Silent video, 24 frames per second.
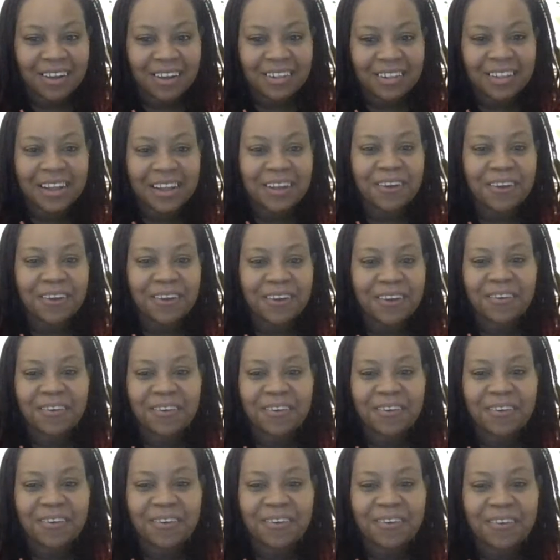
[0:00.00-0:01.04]
like, okay,
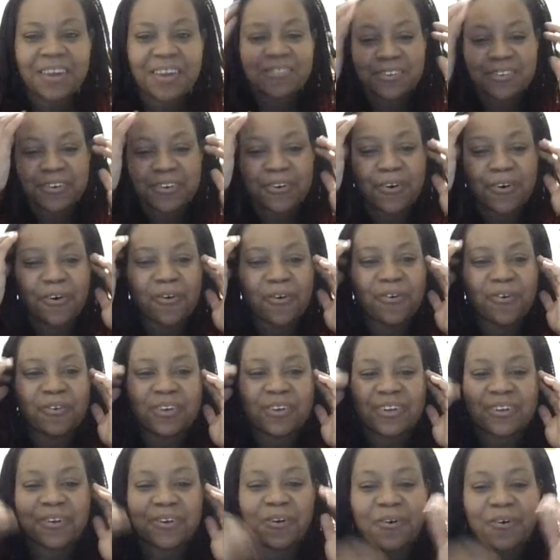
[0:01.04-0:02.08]
he's such a
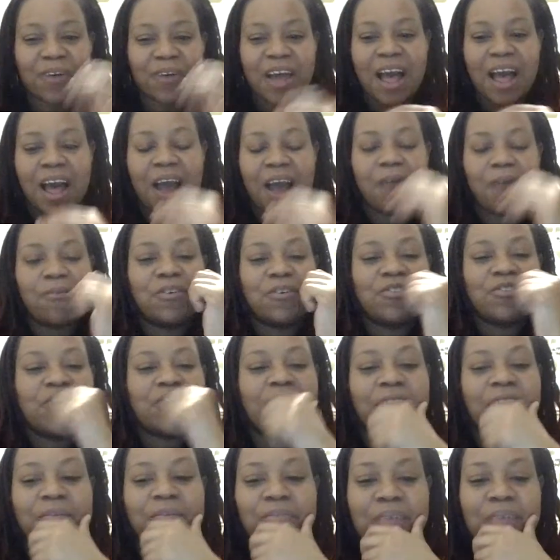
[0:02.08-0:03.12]
cool guy. I
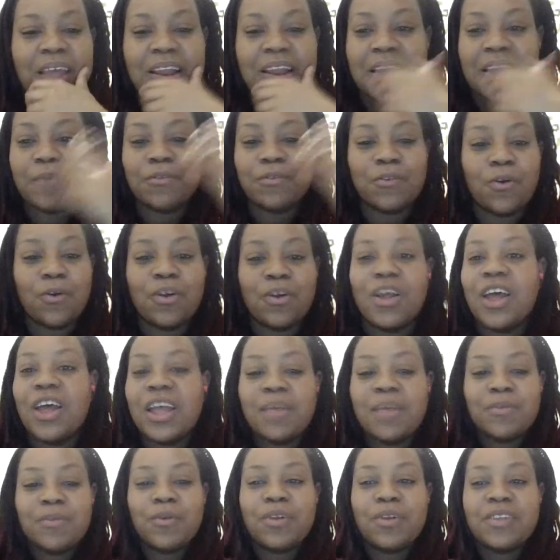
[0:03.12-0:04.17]
wish I could. And he was on
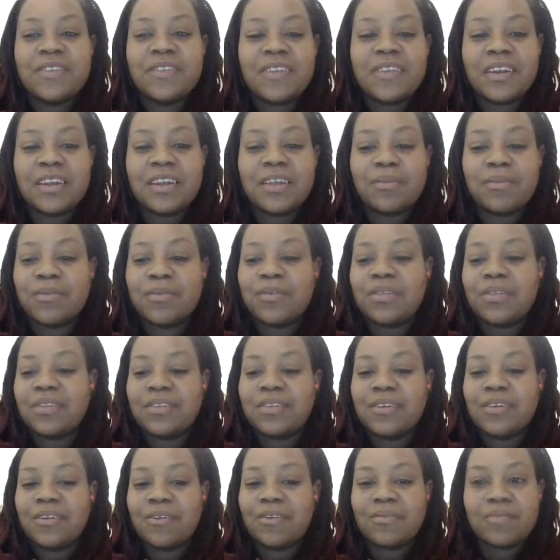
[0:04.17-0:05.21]
The City. He was on,
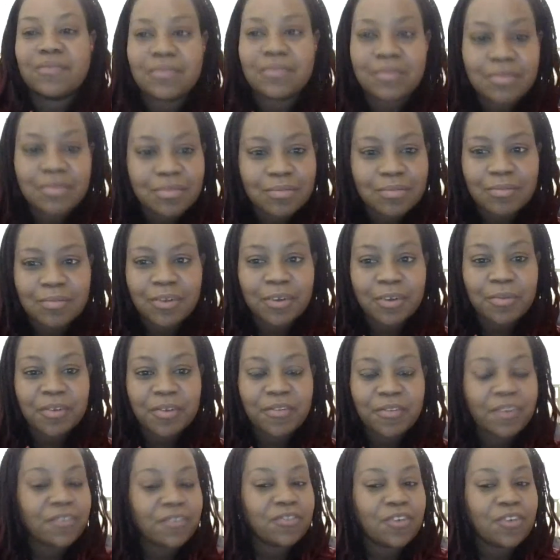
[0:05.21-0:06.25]
one of my
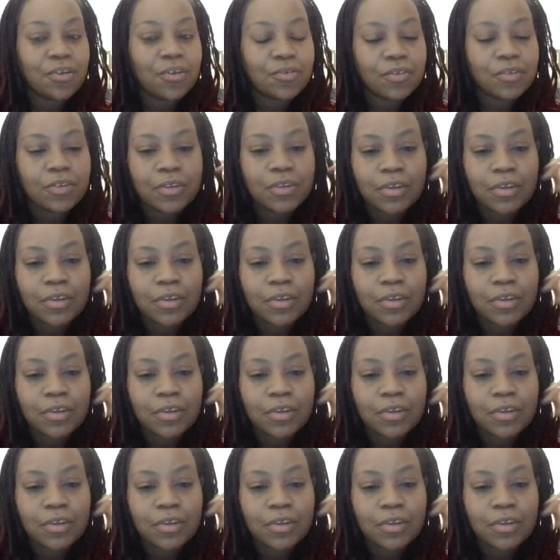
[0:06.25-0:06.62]
favorite shows.